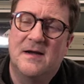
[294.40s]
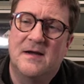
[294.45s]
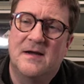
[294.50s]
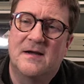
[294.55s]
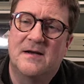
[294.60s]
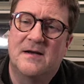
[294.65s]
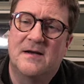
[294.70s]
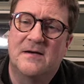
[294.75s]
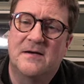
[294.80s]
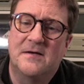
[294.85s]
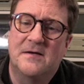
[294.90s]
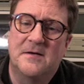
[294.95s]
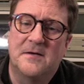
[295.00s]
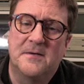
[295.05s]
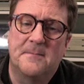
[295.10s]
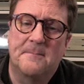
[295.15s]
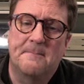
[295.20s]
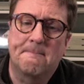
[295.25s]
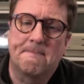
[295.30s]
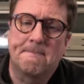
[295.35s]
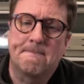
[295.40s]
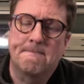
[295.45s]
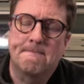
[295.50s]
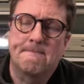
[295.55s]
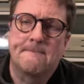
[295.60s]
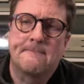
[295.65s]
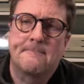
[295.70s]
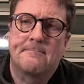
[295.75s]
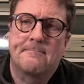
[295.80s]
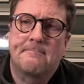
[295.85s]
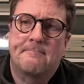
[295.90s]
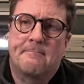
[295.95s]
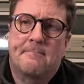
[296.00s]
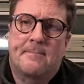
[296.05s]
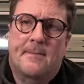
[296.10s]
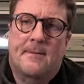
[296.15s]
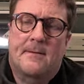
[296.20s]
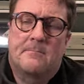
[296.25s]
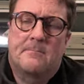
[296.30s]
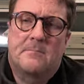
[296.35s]
The
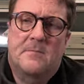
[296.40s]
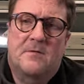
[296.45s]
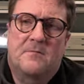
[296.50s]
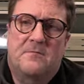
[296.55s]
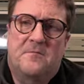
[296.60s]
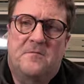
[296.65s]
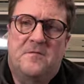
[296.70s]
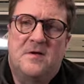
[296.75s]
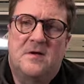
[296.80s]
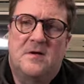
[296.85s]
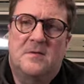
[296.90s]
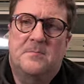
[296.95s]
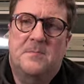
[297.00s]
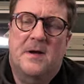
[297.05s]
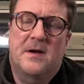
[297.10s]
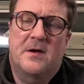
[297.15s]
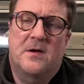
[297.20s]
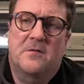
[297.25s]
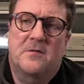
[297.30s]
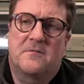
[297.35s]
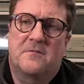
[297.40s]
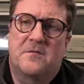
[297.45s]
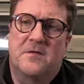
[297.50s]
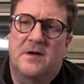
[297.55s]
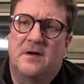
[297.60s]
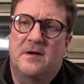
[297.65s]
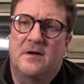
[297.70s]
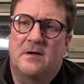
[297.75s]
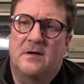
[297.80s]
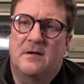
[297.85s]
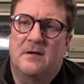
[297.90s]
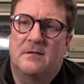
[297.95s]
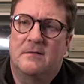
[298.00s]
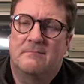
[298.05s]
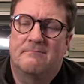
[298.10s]
field might not fail